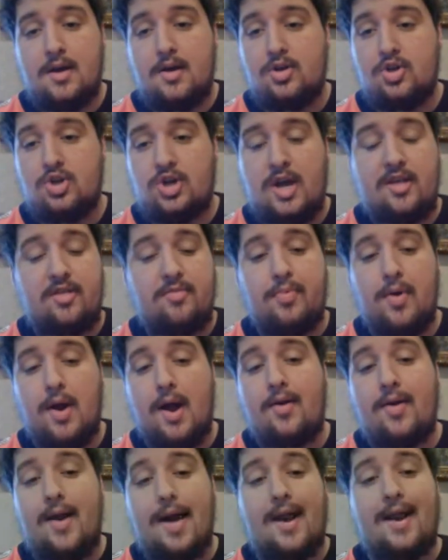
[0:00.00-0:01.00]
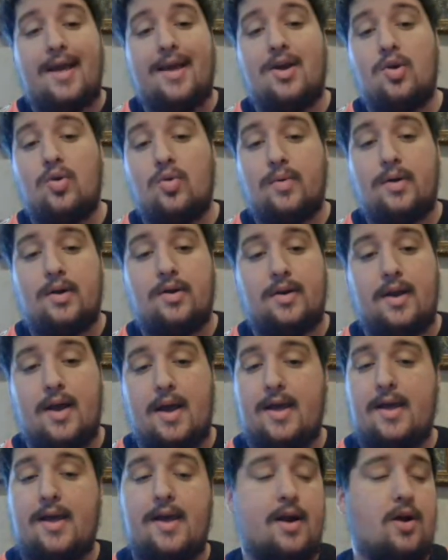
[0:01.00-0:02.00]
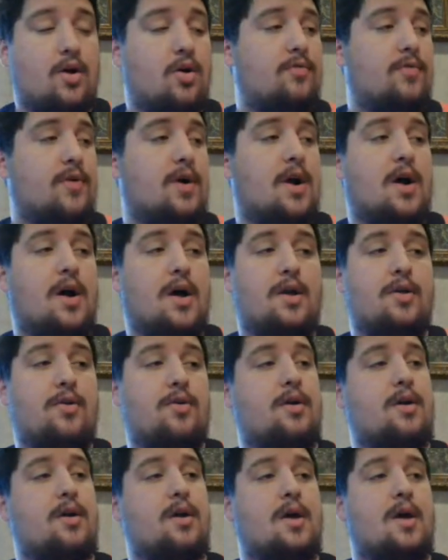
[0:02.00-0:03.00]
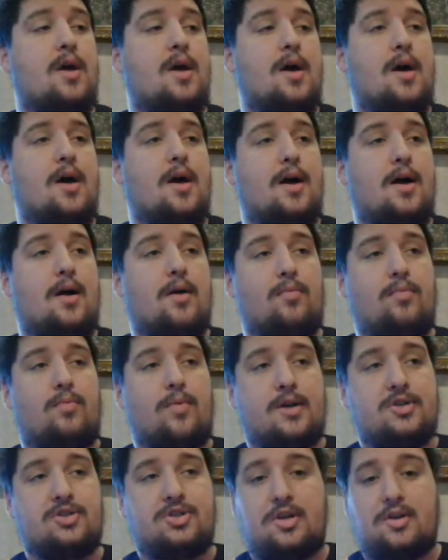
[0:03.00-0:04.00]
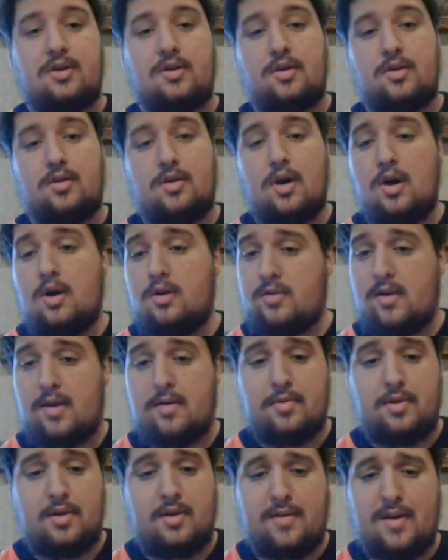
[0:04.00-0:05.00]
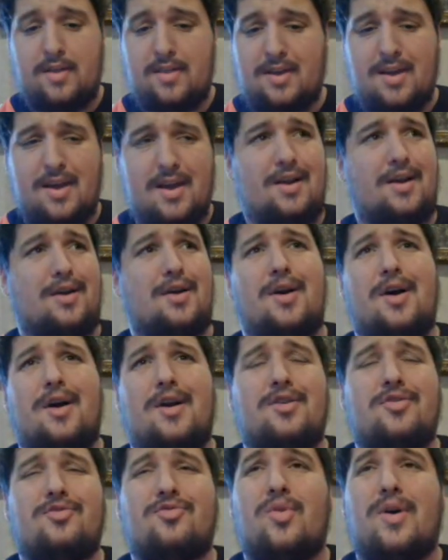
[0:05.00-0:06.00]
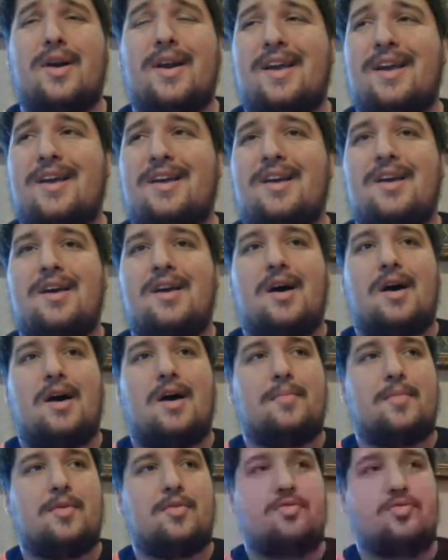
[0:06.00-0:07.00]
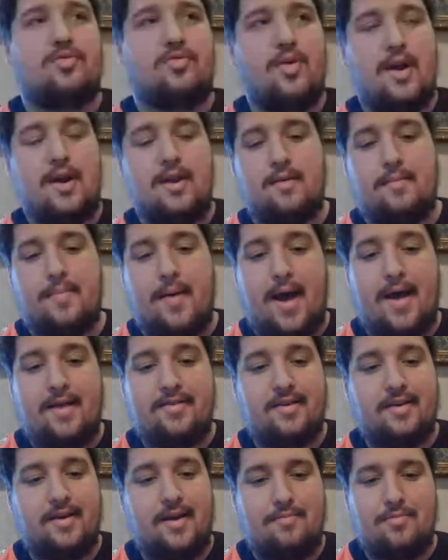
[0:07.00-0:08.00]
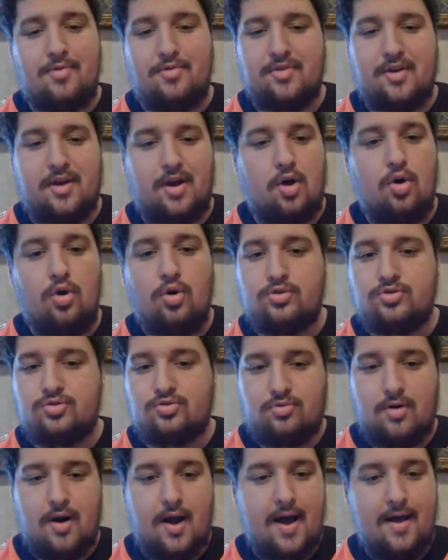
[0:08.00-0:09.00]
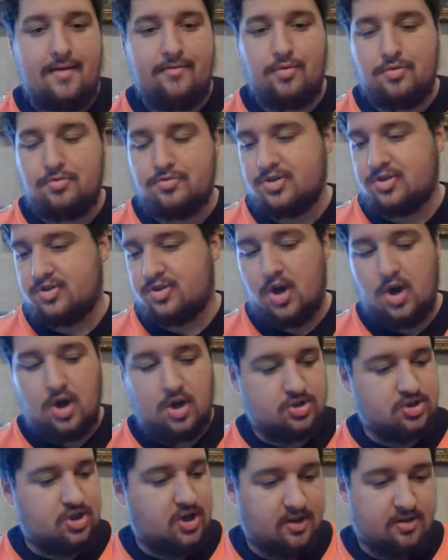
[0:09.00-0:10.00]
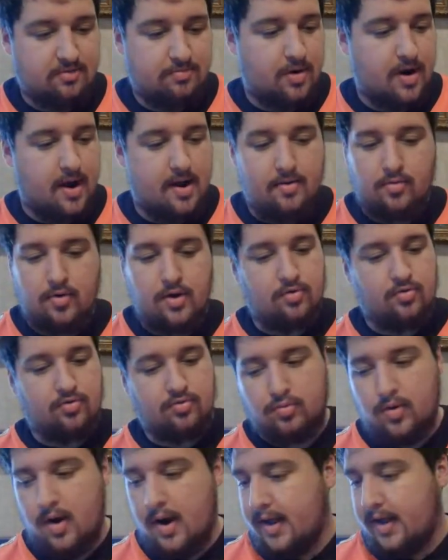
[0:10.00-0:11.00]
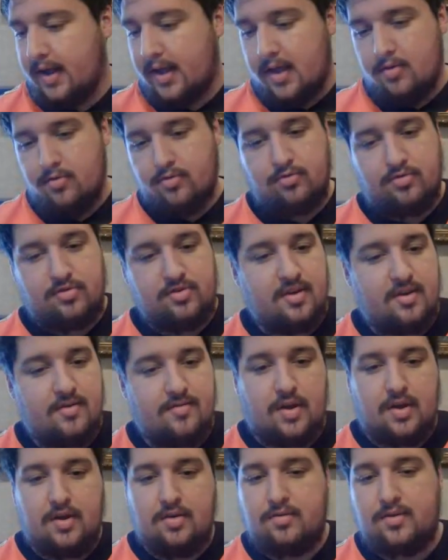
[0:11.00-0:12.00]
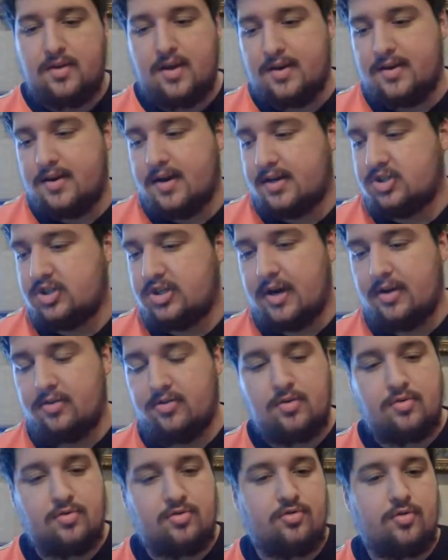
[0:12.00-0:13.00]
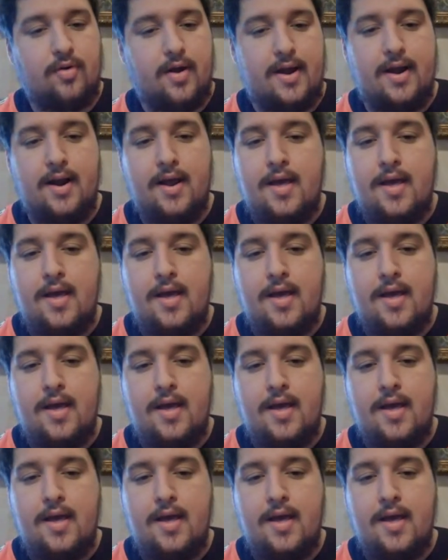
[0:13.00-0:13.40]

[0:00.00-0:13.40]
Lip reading: Chase Brown had a career day. He had over 100 rushing yards, I believe. I think he had like 120. He was great in the passing game. There was like a whole drive where it was just all Chase Brown. He was running. He was receiving. He was getting touchdowns. It was great.